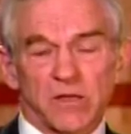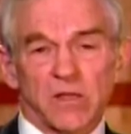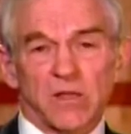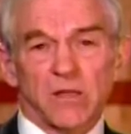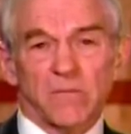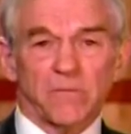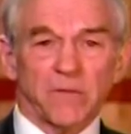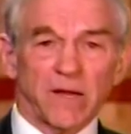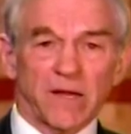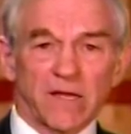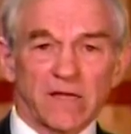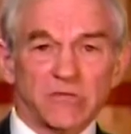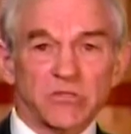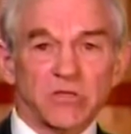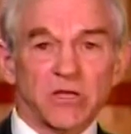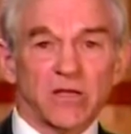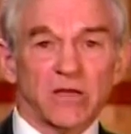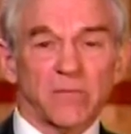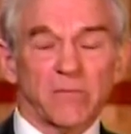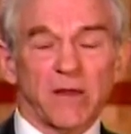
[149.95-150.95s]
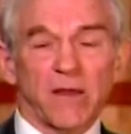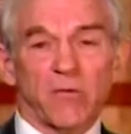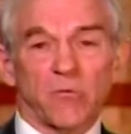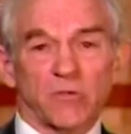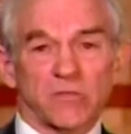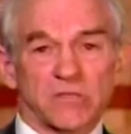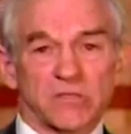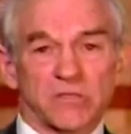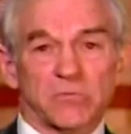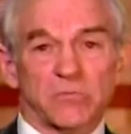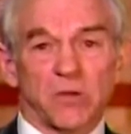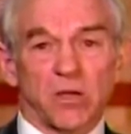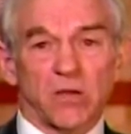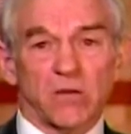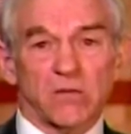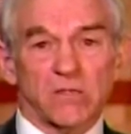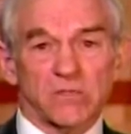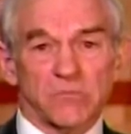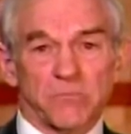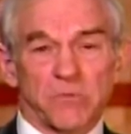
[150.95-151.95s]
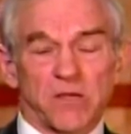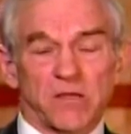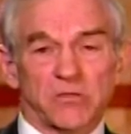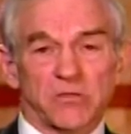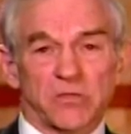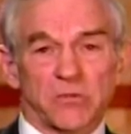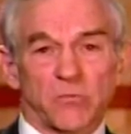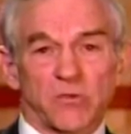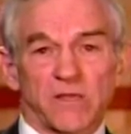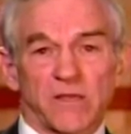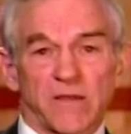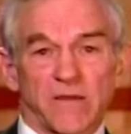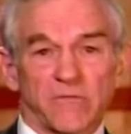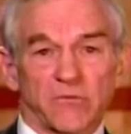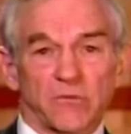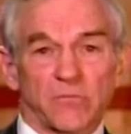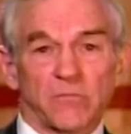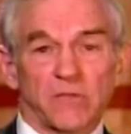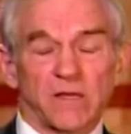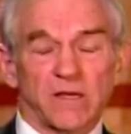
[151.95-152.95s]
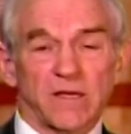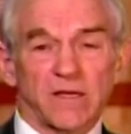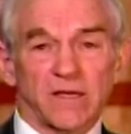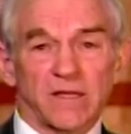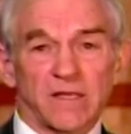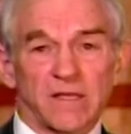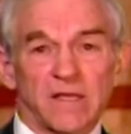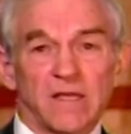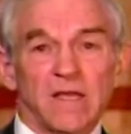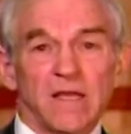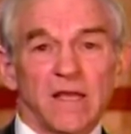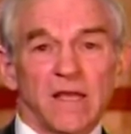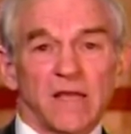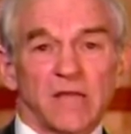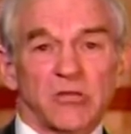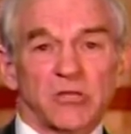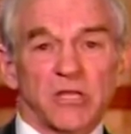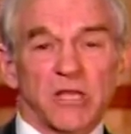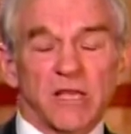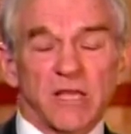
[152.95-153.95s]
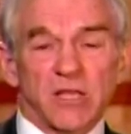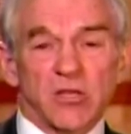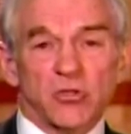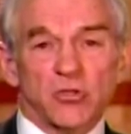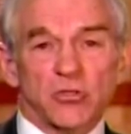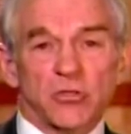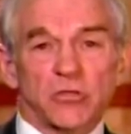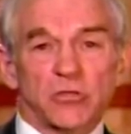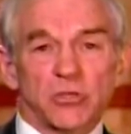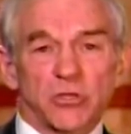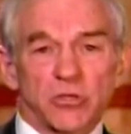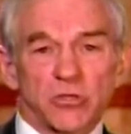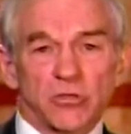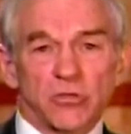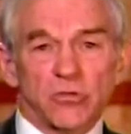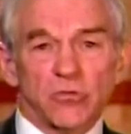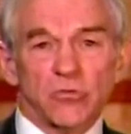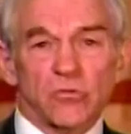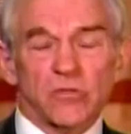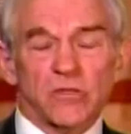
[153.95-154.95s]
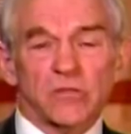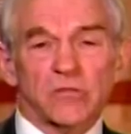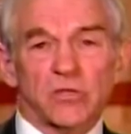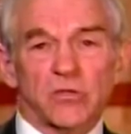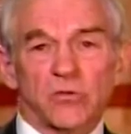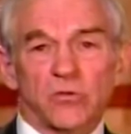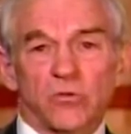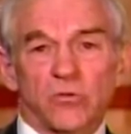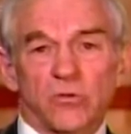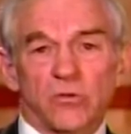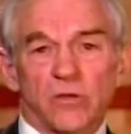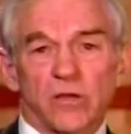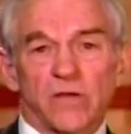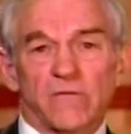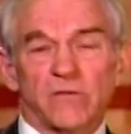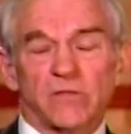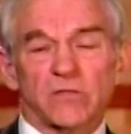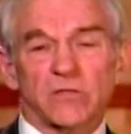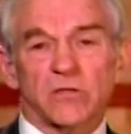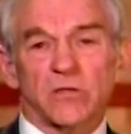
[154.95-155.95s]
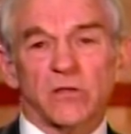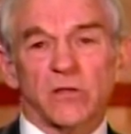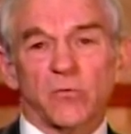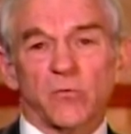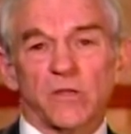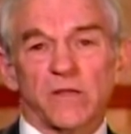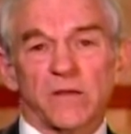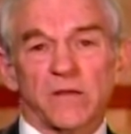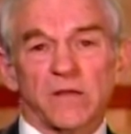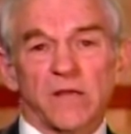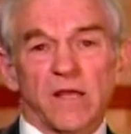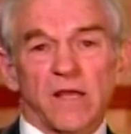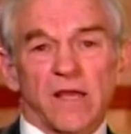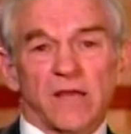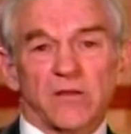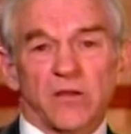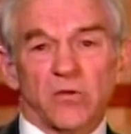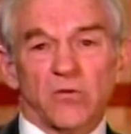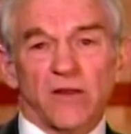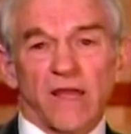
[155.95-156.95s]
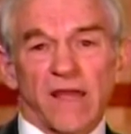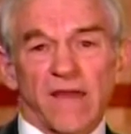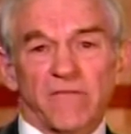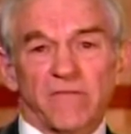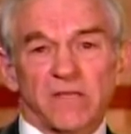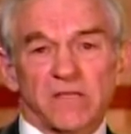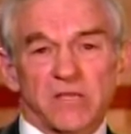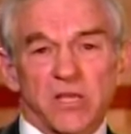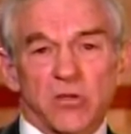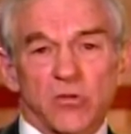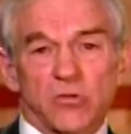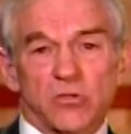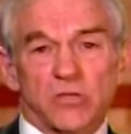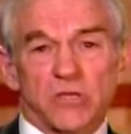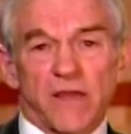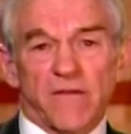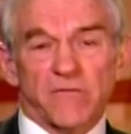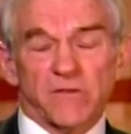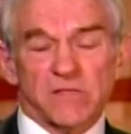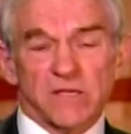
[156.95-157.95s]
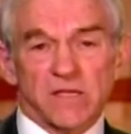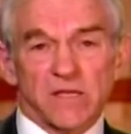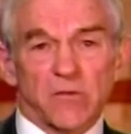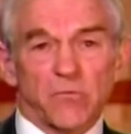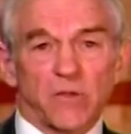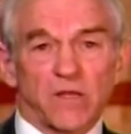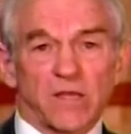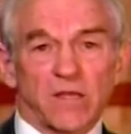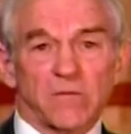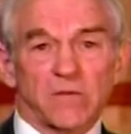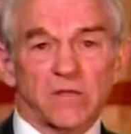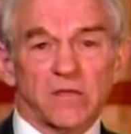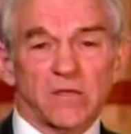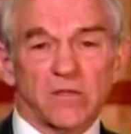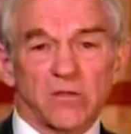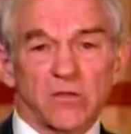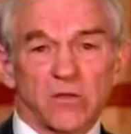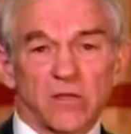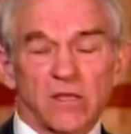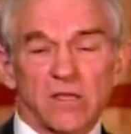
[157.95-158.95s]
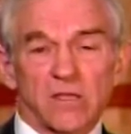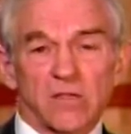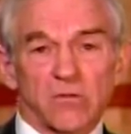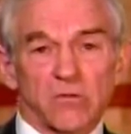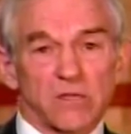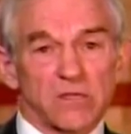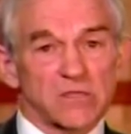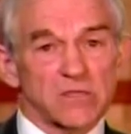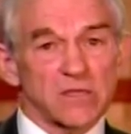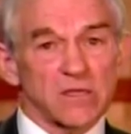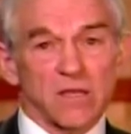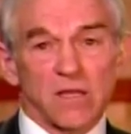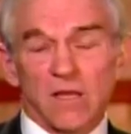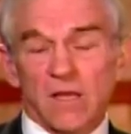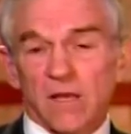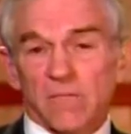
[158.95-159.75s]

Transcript: What I was talking about was tomorrow's budget. We have to immediately change the tone of it so that we don't have these huge deficit and we continue to increase it.